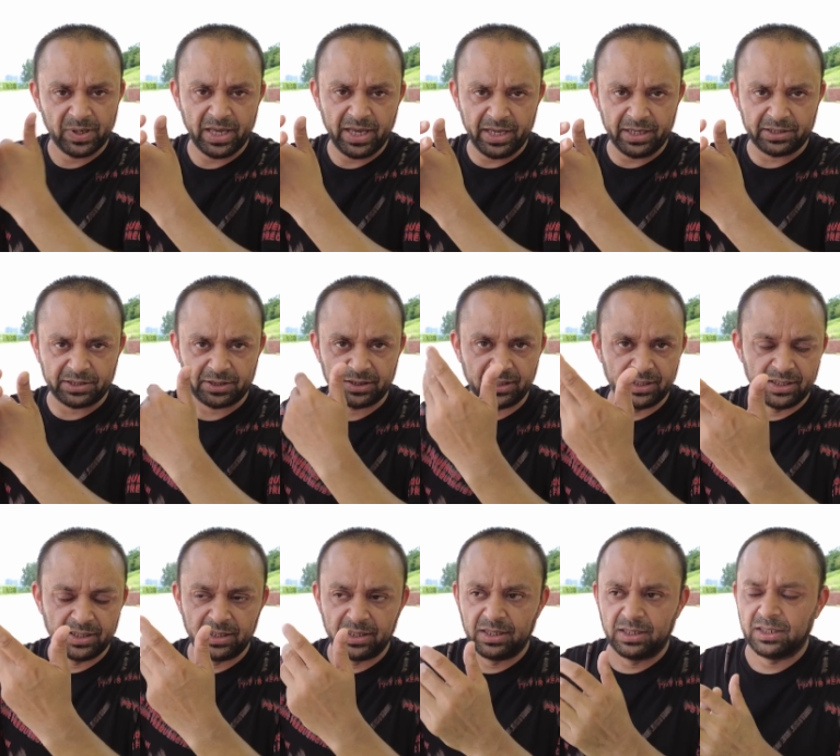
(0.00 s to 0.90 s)
hit
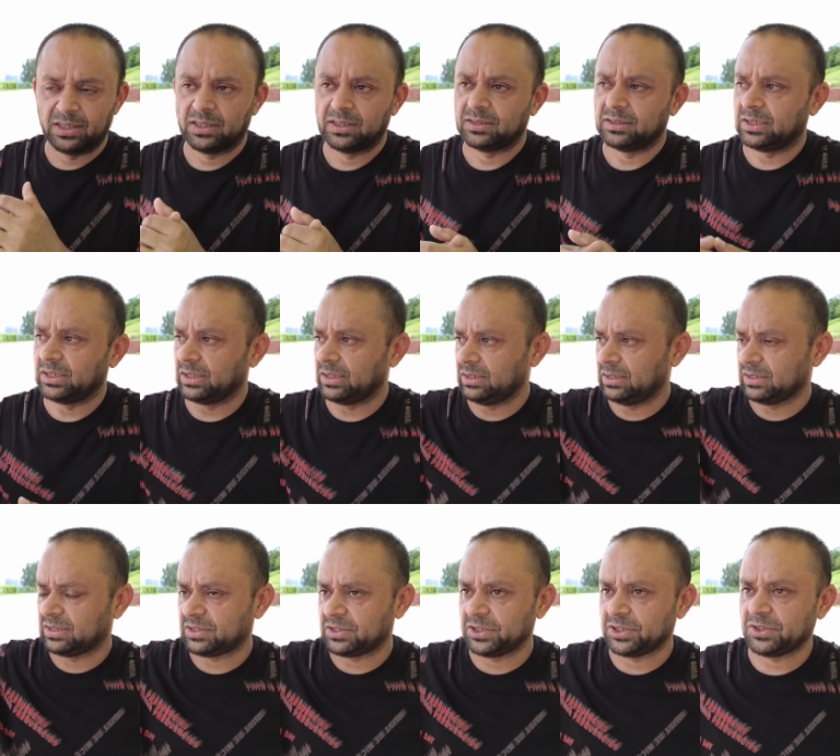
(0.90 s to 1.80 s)

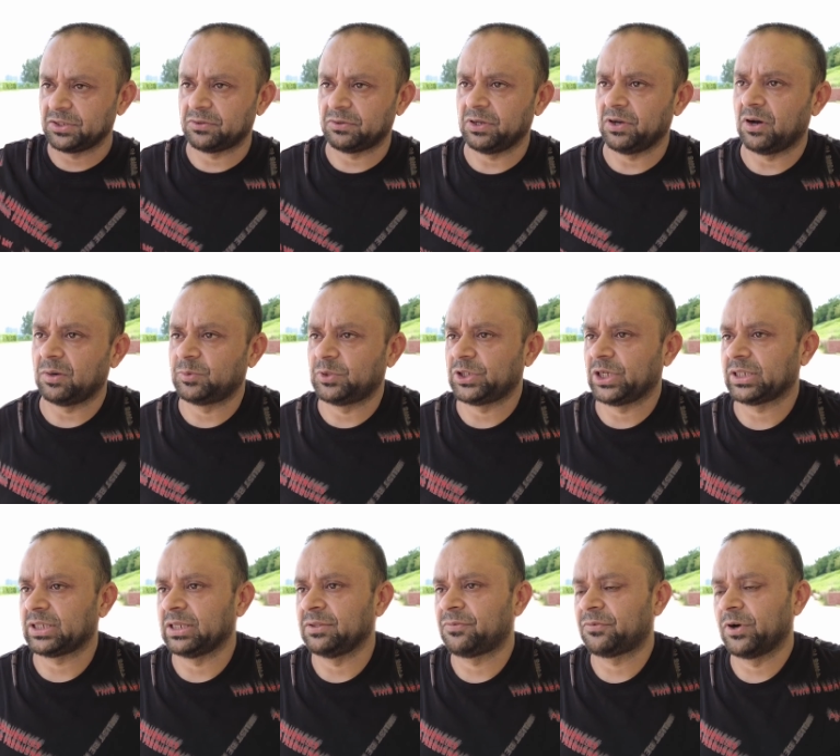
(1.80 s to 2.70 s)
the stationary
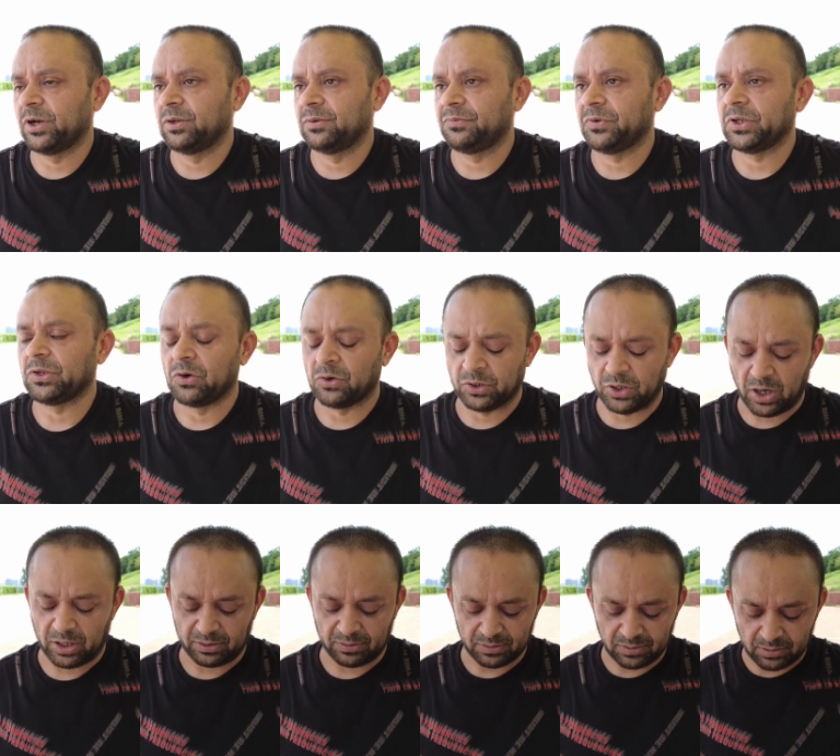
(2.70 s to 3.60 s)
object in front of it or
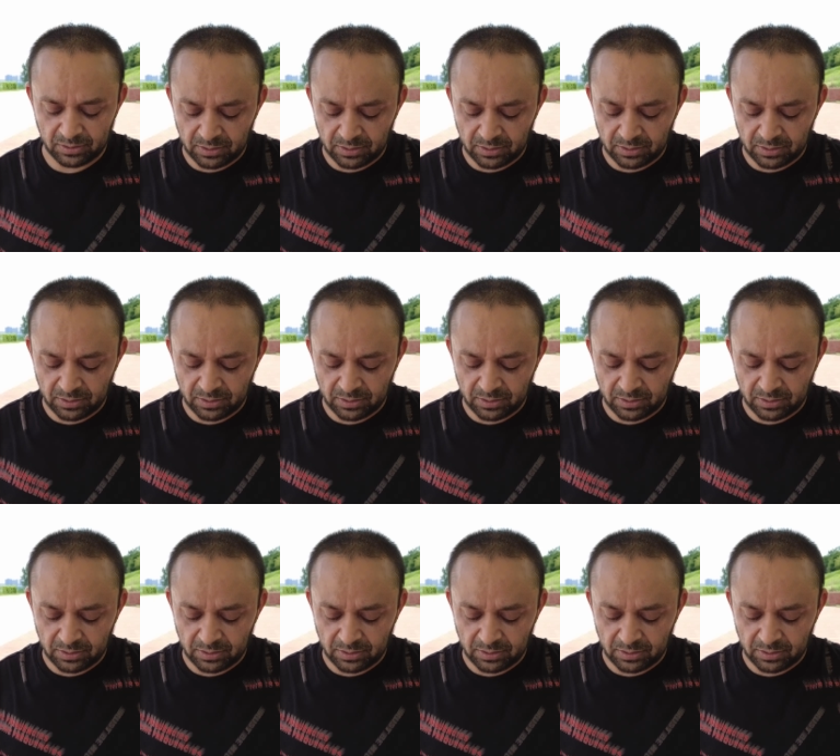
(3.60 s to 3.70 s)
not.